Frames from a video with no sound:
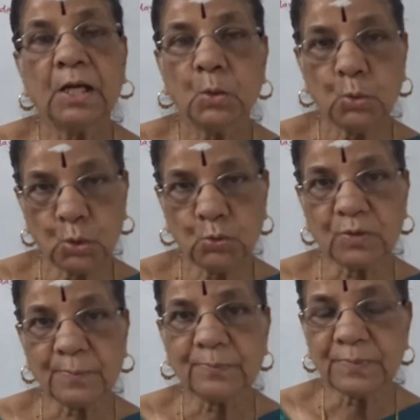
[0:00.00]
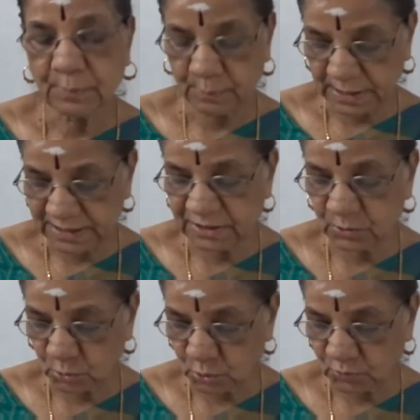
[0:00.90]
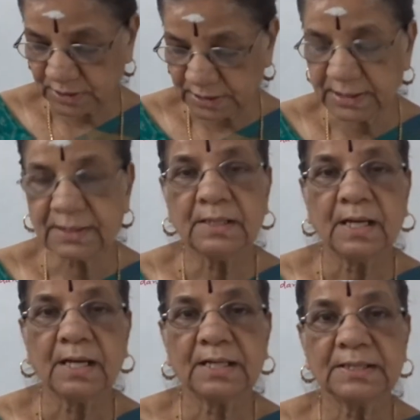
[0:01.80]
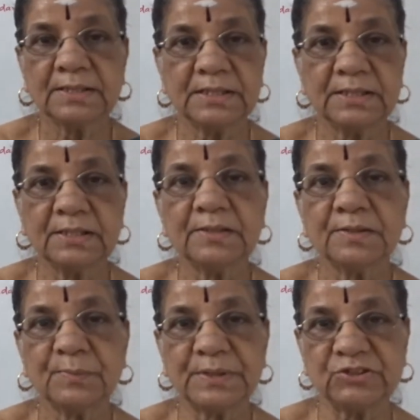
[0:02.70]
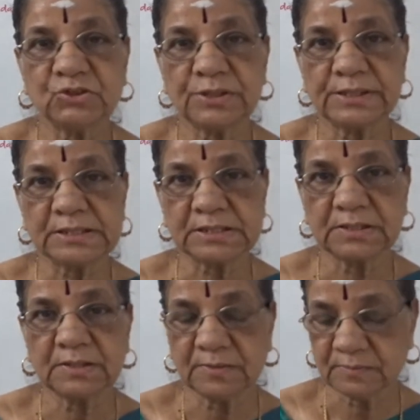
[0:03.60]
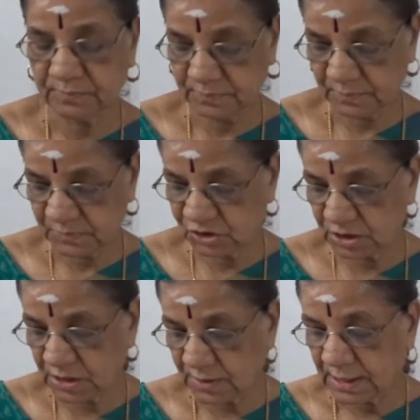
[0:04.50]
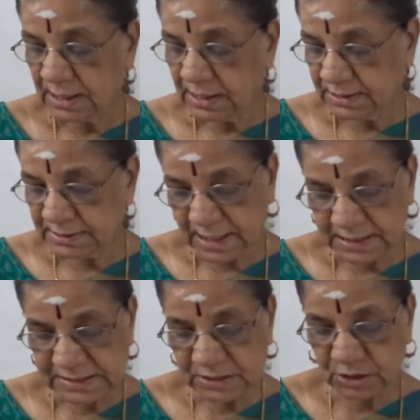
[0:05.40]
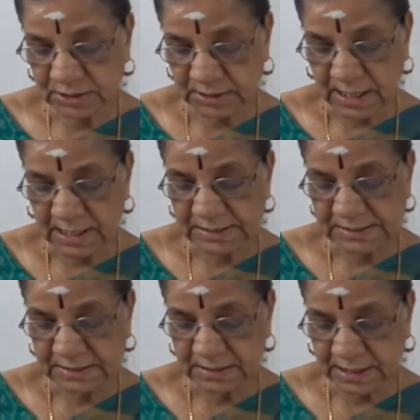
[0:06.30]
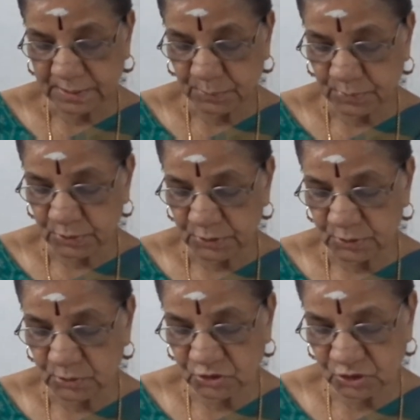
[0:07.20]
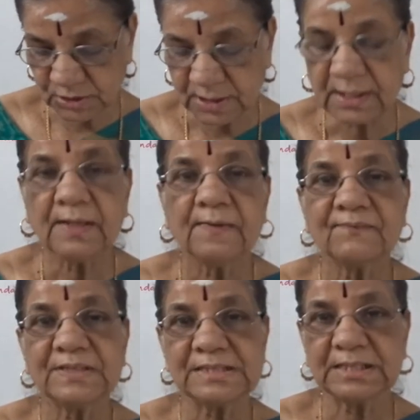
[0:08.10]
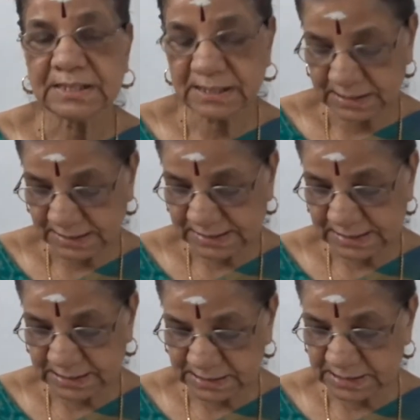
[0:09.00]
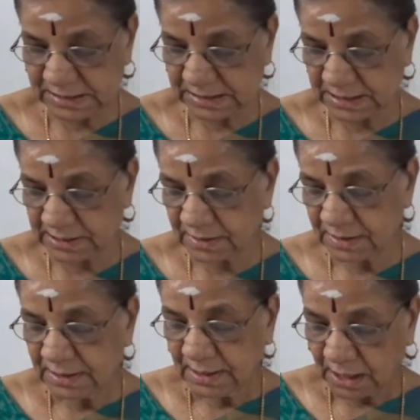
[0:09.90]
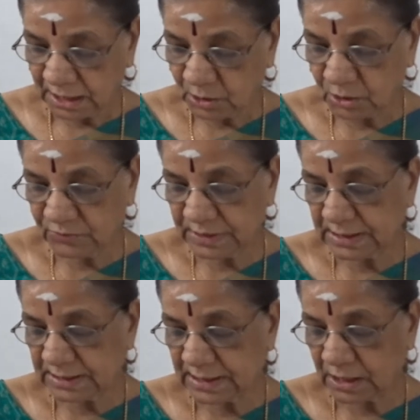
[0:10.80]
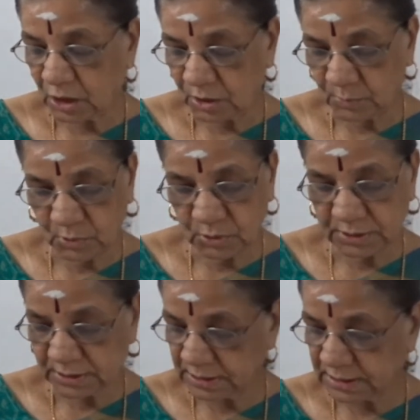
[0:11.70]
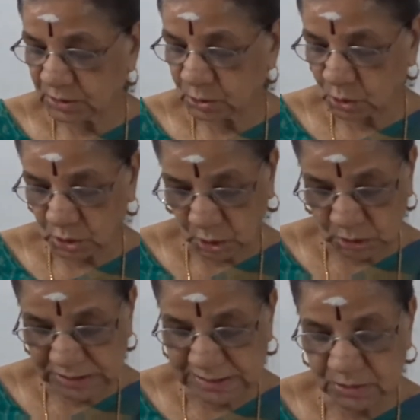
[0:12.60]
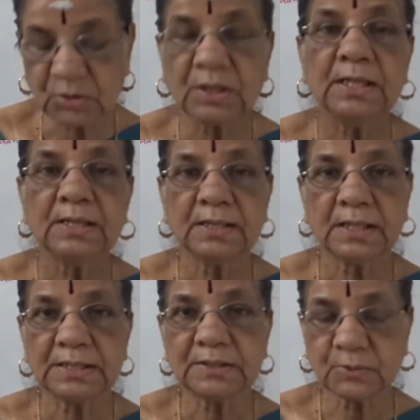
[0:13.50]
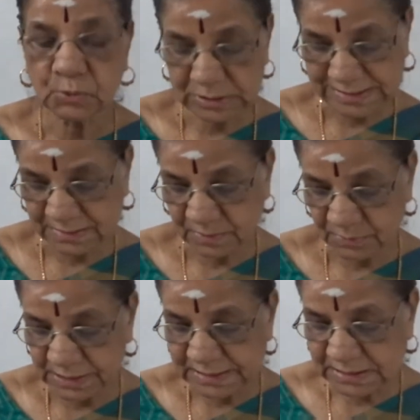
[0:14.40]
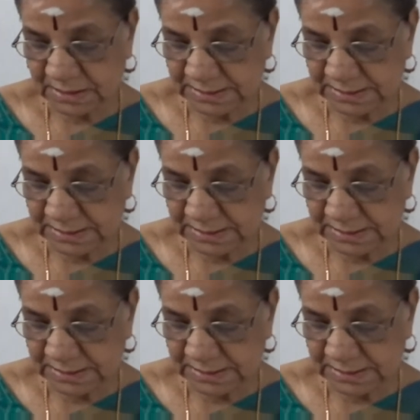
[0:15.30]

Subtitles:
ovum, by the ovary and their maturation. It acts on glands that produce vaginal secretion. Along with other hormone, it also controls menstrual